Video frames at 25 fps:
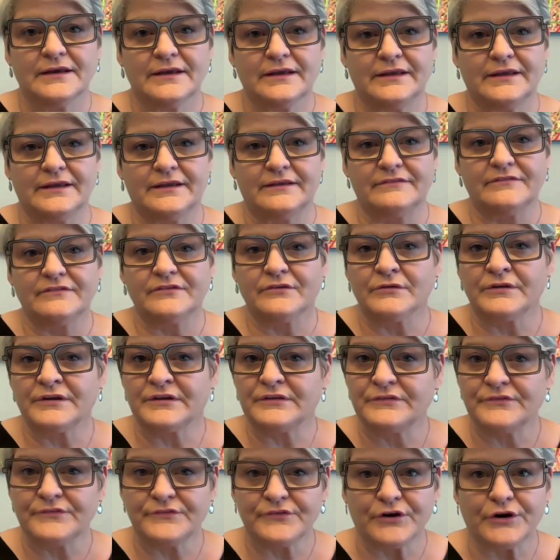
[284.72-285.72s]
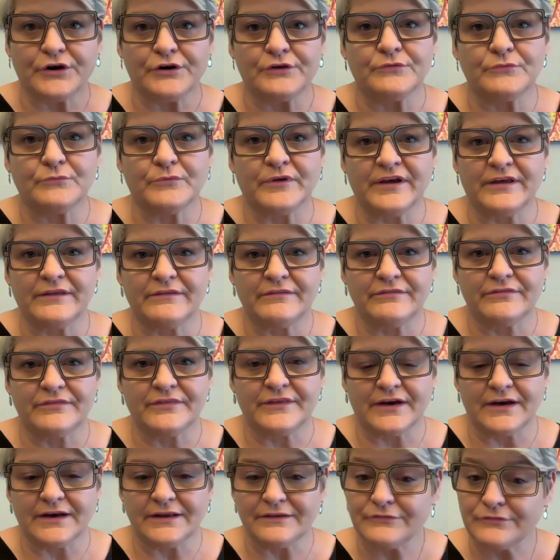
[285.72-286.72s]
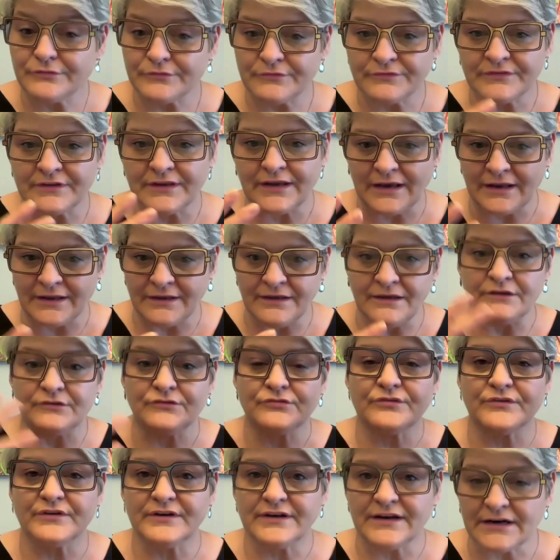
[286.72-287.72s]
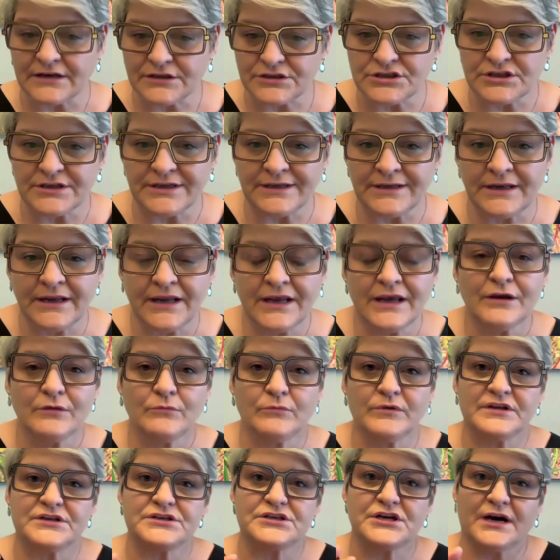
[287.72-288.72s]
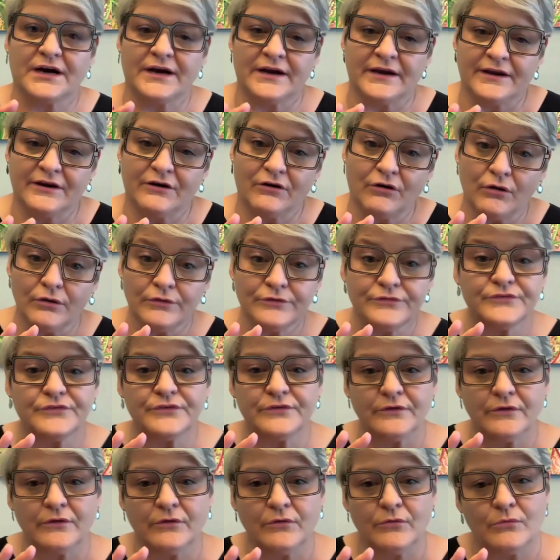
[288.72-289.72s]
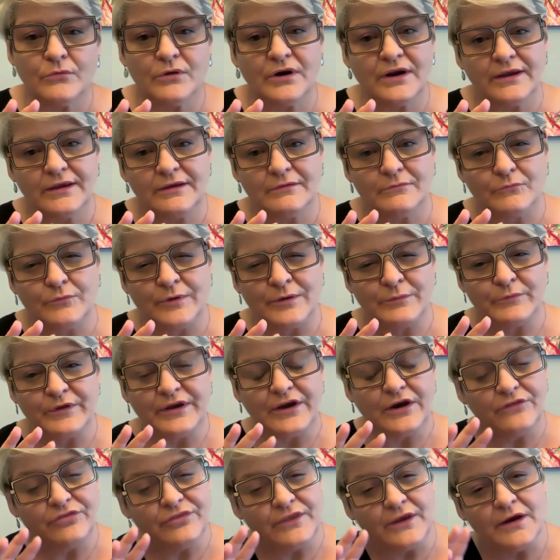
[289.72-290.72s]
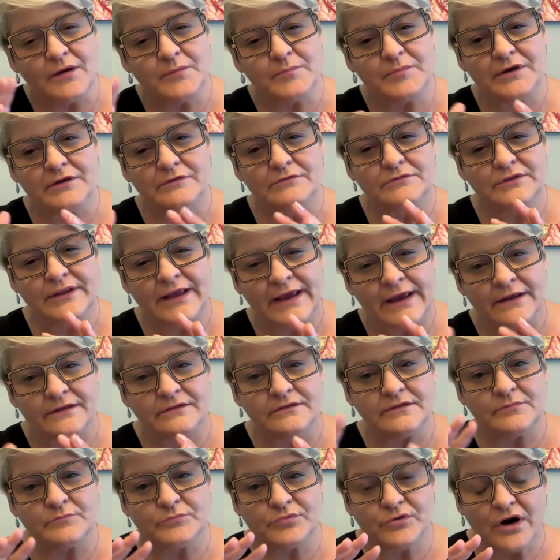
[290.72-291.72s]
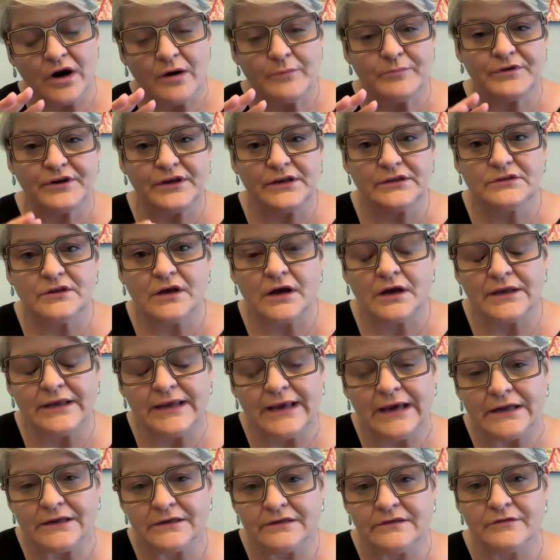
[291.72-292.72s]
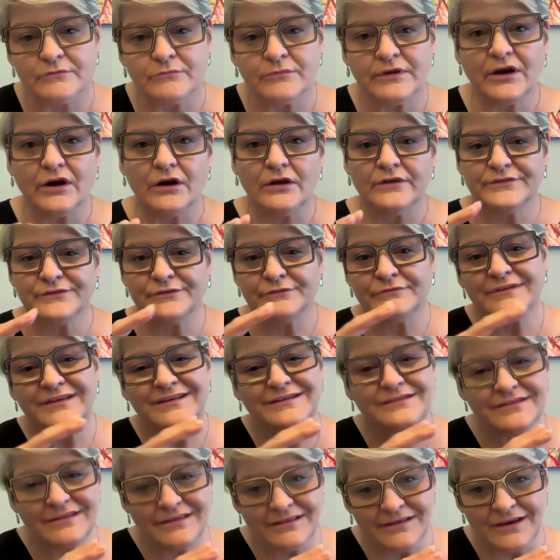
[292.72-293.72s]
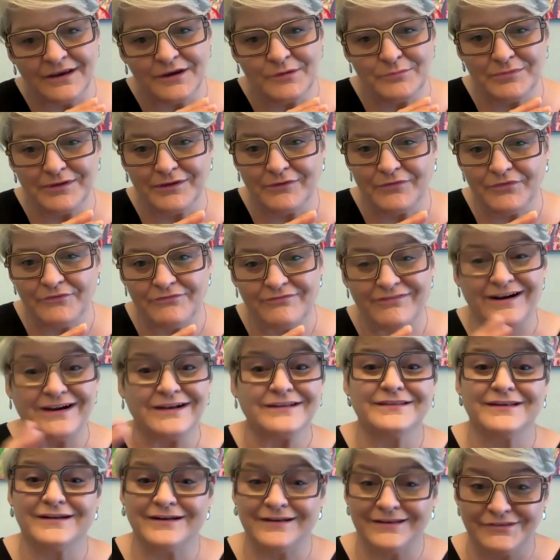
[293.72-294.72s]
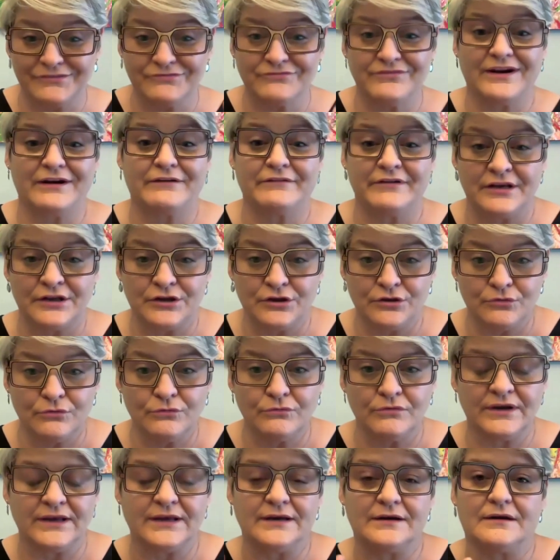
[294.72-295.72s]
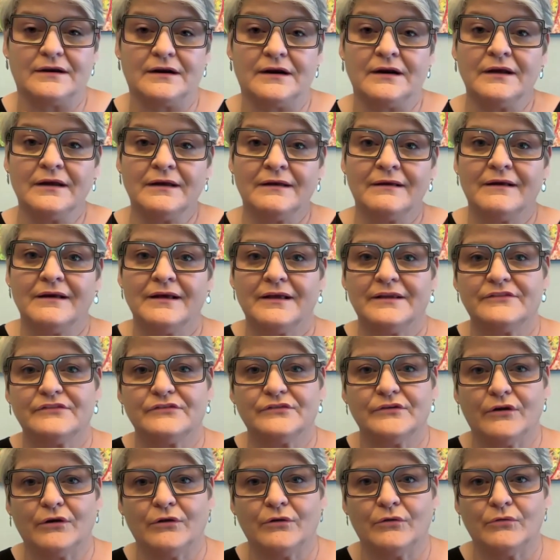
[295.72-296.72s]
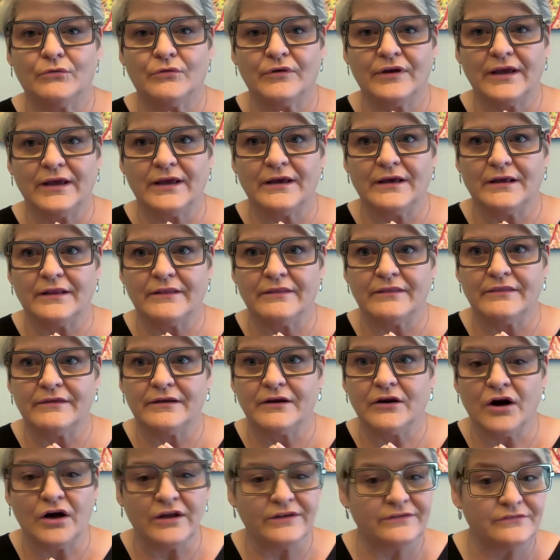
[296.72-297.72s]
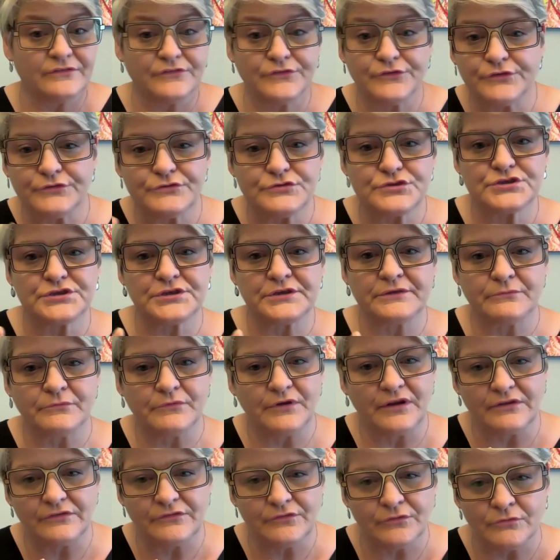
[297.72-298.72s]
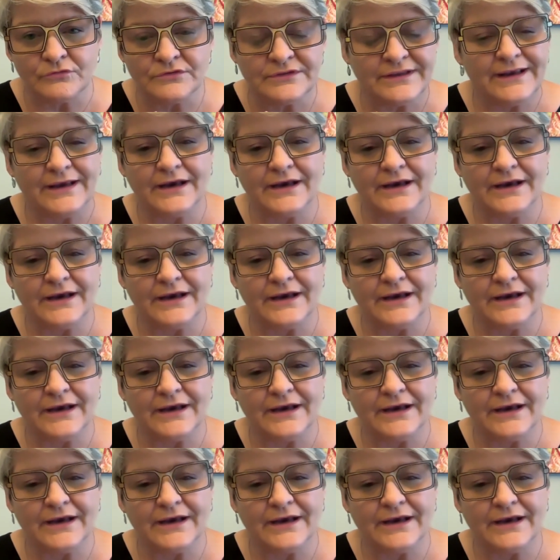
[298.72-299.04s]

It's going to start with certainly an introduction, which I also when we think about land and property law in Canada, we also need to think about the fact that it's very new here. So the Constitution is only